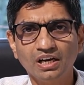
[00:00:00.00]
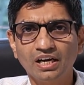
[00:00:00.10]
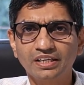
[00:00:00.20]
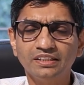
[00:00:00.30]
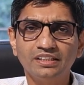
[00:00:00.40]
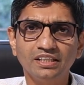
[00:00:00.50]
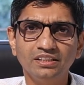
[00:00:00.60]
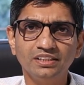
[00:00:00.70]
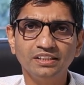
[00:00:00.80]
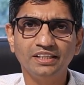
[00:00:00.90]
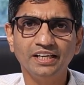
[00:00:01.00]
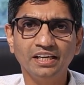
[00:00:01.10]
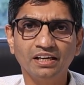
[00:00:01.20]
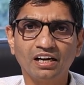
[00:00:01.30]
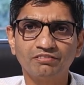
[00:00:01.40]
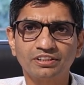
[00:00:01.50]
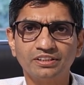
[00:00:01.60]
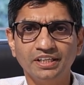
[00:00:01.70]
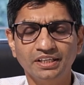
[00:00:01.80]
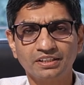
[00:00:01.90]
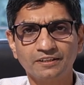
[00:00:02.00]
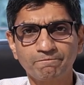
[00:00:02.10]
are increasing day after day.